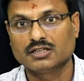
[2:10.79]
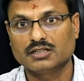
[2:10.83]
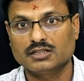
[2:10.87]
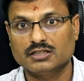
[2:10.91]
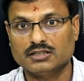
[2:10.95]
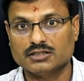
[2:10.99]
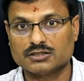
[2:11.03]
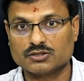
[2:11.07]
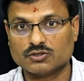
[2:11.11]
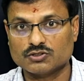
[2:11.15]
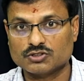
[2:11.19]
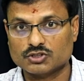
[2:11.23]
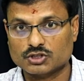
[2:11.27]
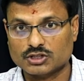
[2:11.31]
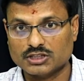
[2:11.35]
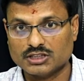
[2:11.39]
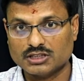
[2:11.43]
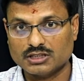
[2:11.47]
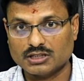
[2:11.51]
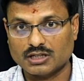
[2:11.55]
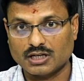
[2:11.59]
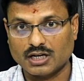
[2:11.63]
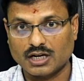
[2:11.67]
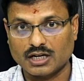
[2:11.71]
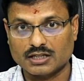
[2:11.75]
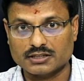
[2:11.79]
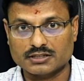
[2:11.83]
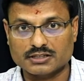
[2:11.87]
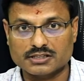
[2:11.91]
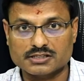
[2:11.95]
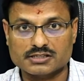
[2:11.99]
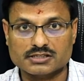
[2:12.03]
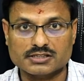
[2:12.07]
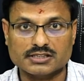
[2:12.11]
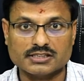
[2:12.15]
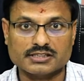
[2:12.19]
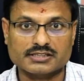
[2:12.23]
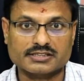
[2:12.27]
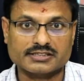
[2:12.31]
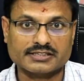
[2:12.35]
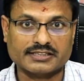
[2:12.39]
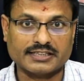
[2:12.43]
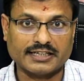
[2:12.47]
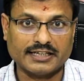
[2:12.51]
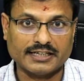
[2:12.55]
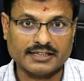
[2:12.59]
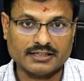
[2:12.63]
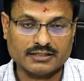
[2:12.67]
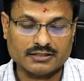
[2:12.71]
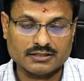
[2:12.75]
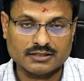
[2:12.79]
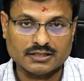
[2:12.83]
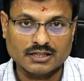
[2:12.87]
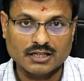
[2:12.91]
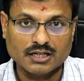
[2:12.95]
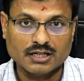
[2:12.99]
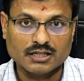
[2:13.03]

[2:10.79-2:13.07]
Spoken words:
You can see on this screen